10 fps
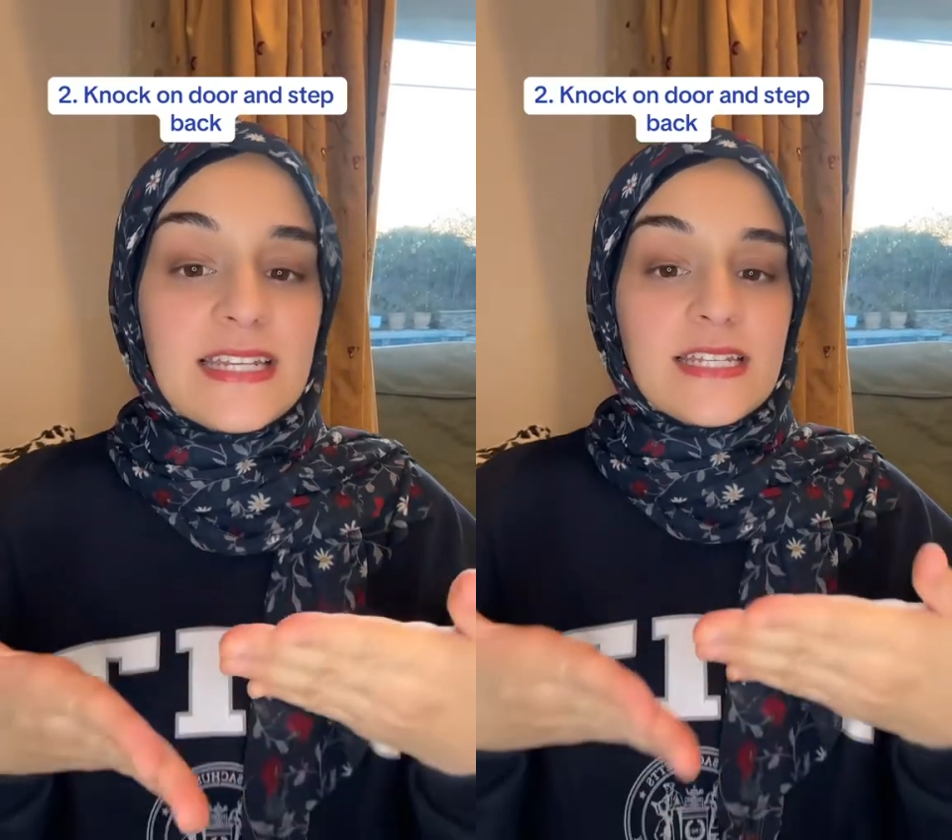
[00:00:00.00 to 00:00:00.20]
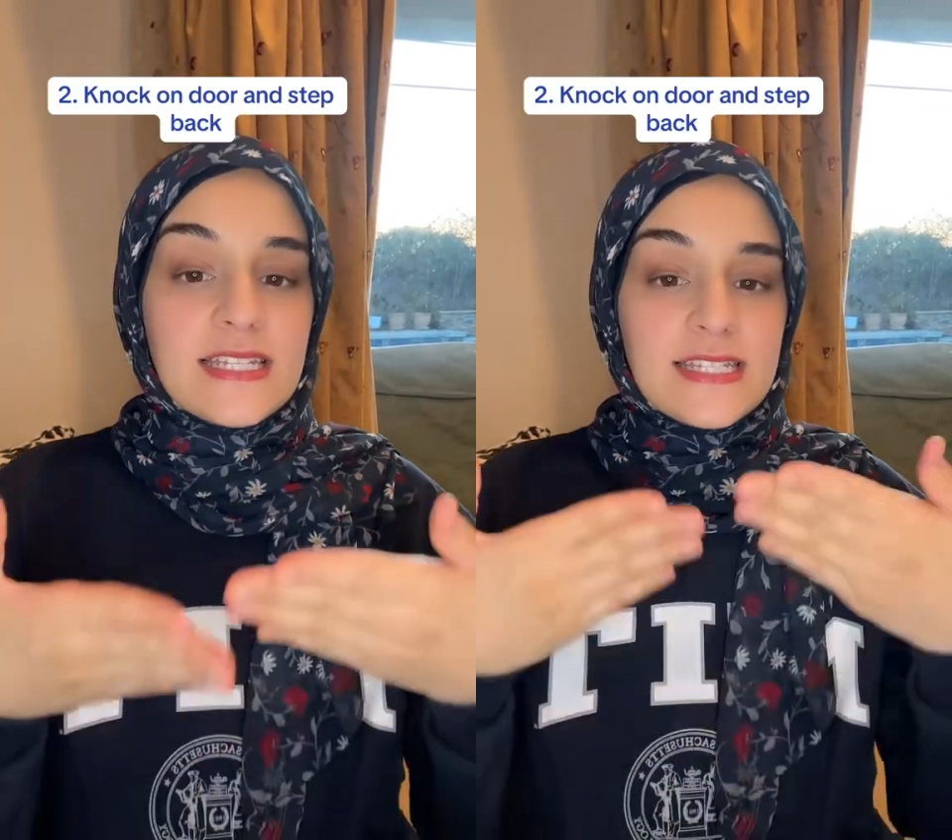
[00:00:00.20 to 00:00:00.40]

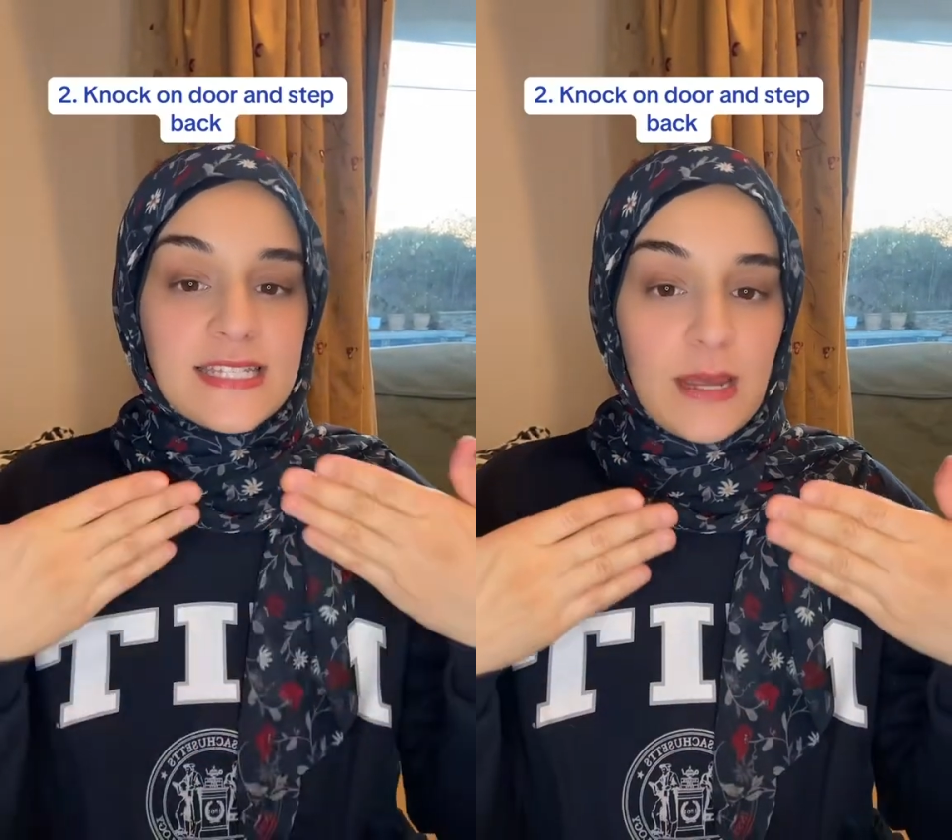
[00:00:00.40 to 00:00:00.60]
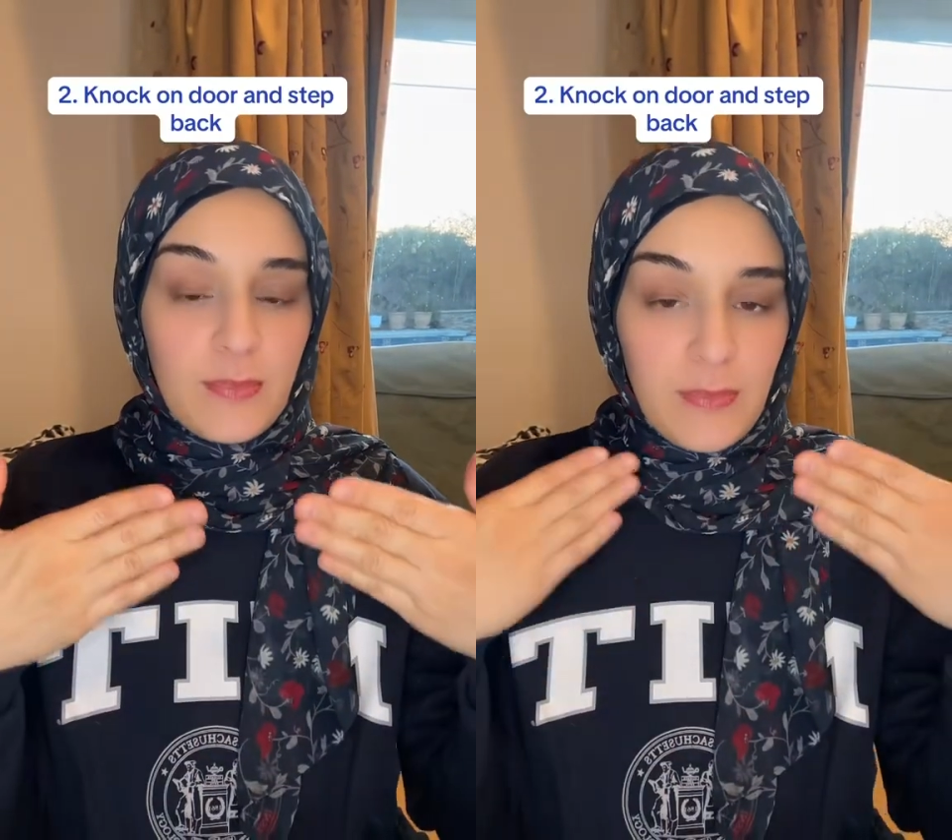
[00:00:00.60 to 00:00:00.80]

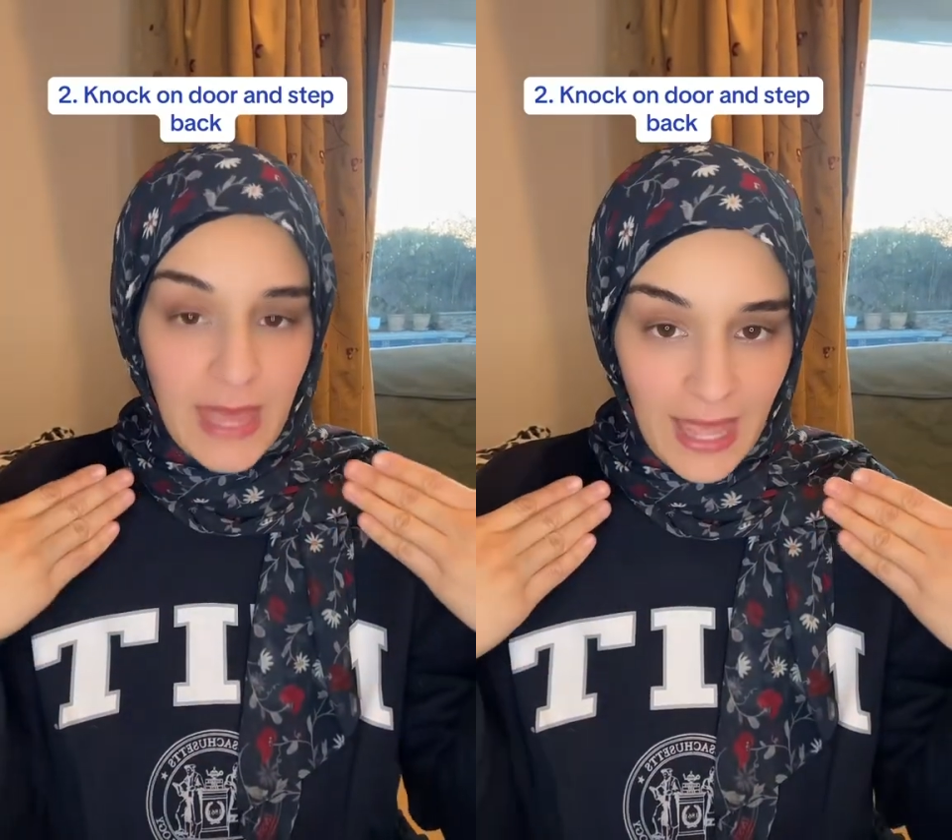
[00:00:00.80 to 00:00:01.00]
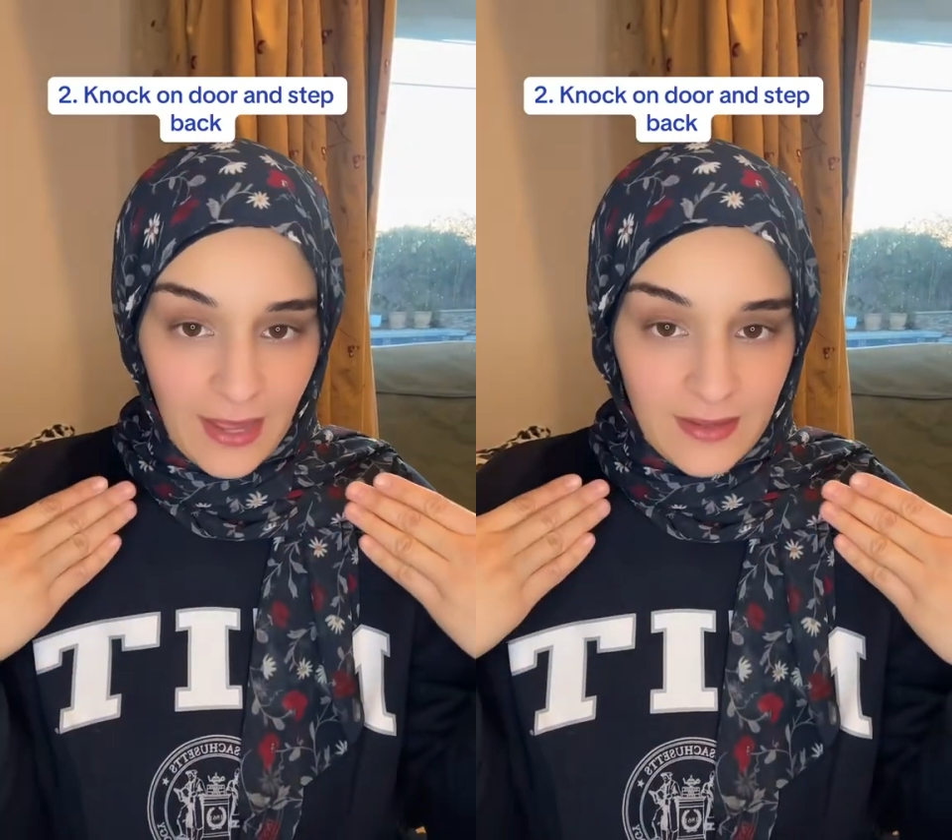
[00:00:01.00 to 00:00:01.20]
step
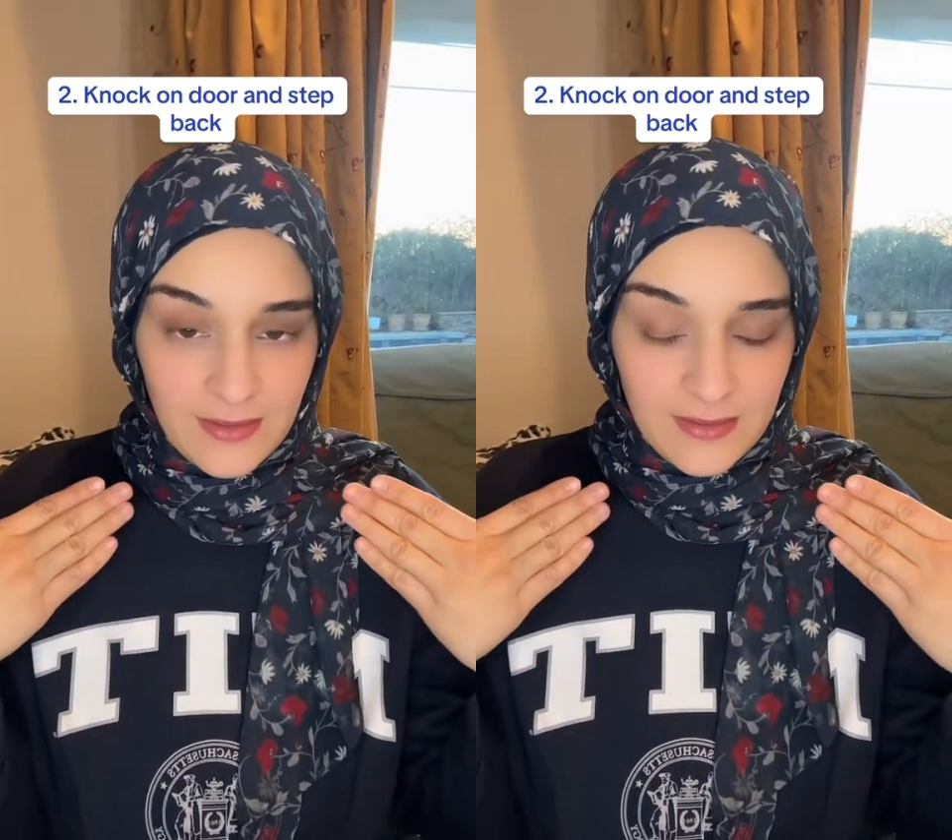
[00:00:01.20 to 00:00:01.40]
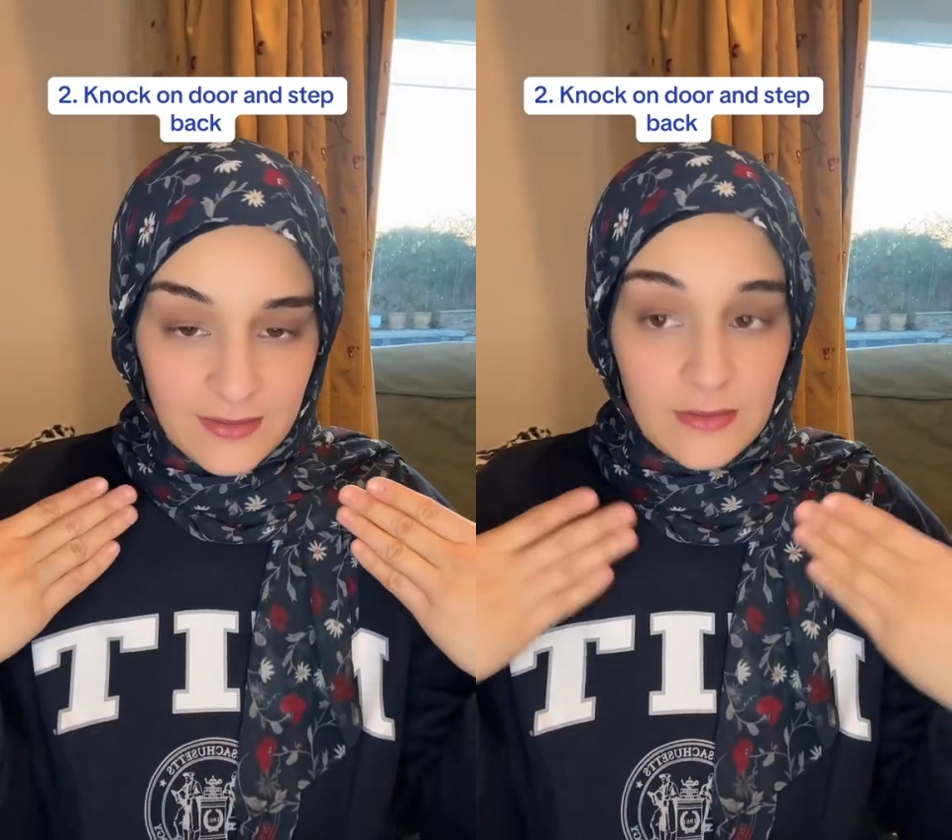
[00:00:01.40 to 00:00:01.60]
back
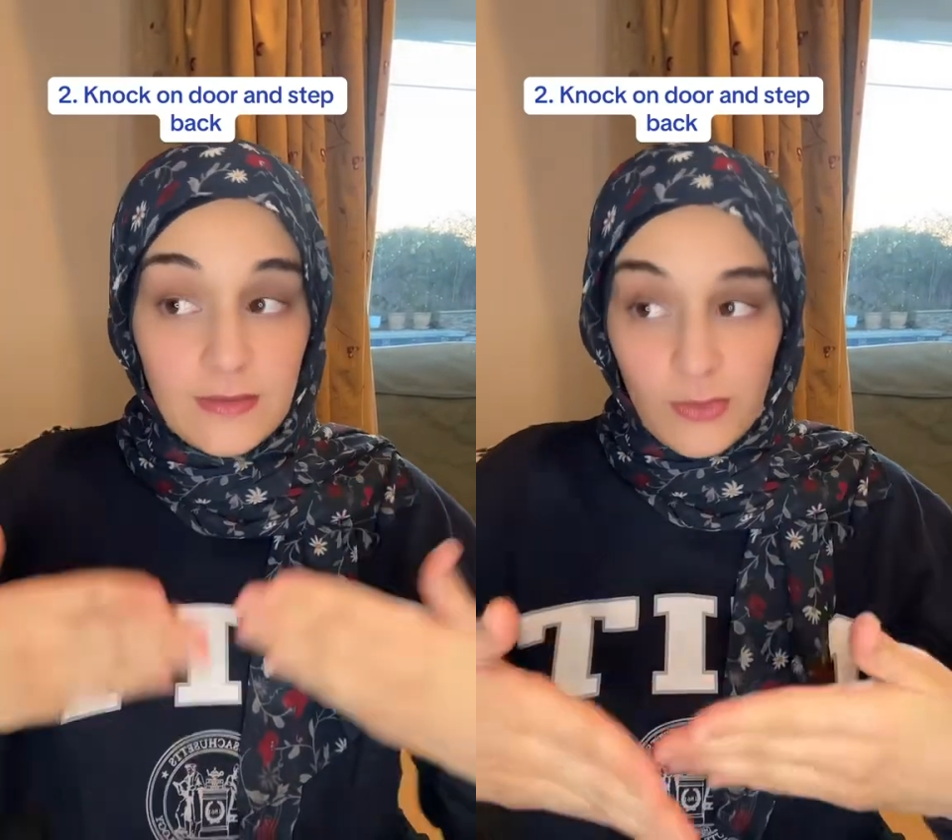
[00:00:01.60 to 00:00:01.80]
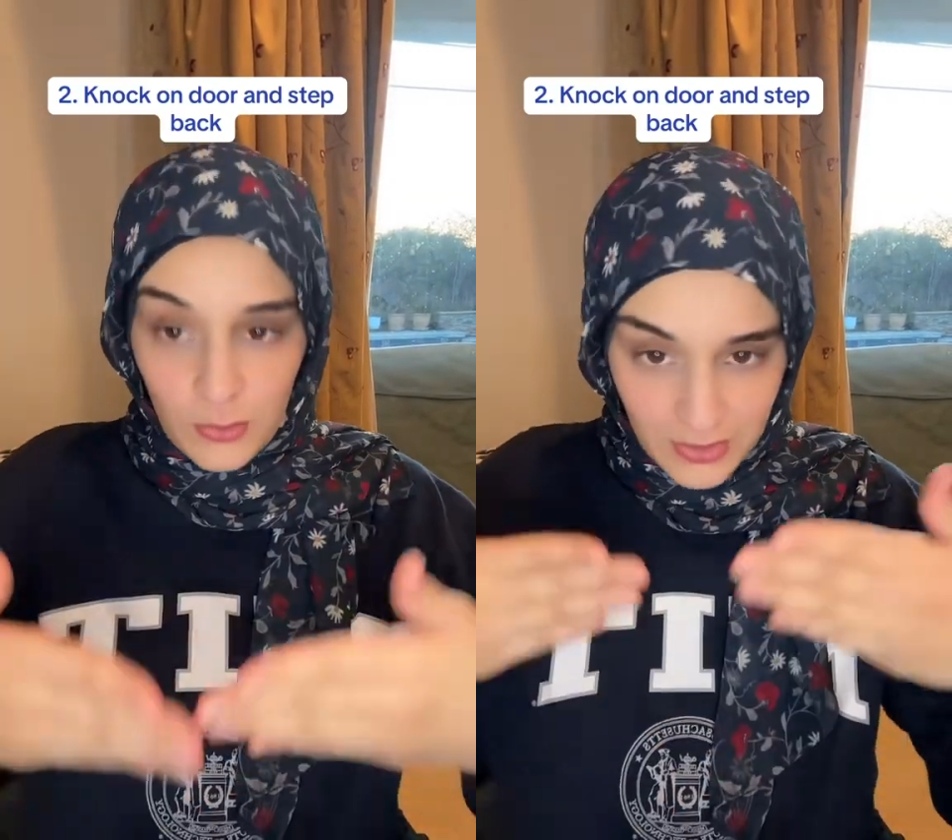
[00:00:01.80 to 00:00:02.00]

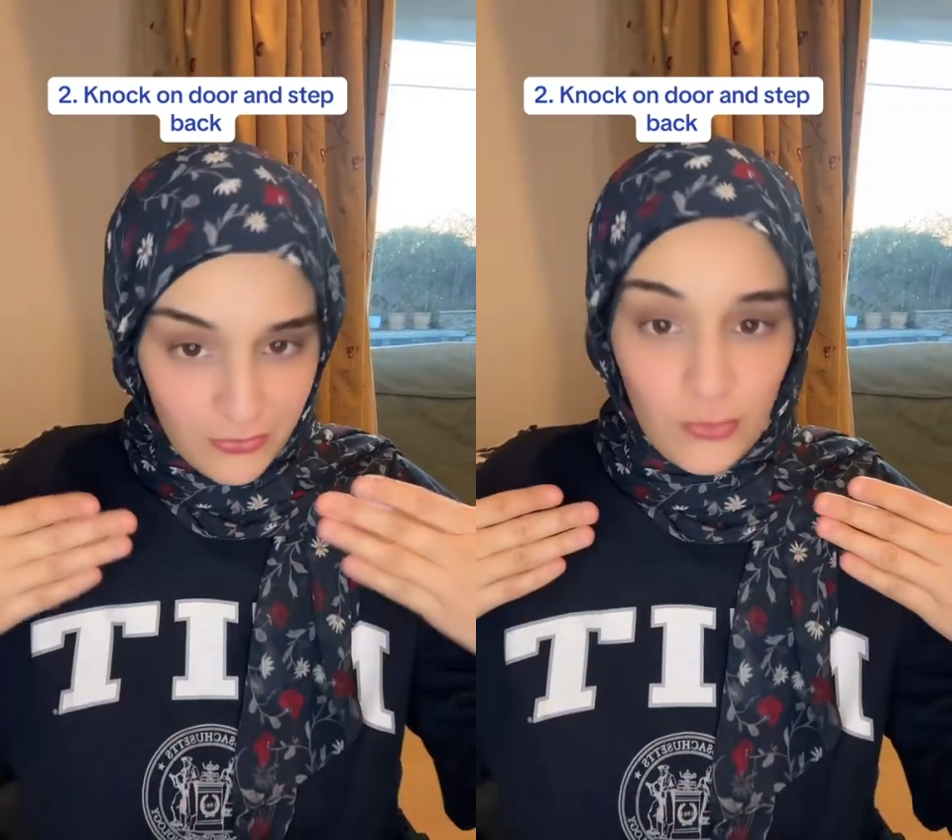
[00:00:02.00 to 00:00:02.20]
3 or 4